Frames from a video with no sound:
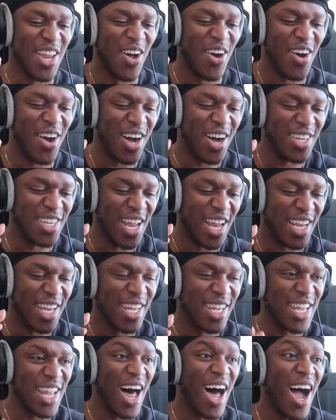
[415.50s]
you know, on a
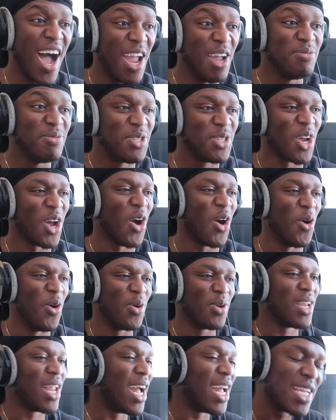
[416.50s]
live
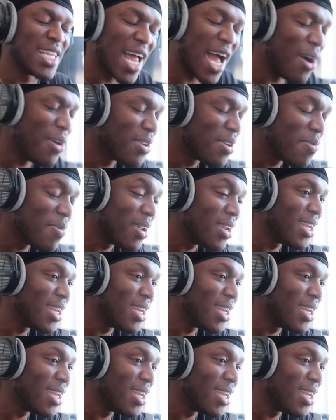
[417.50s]
show. Like, that would have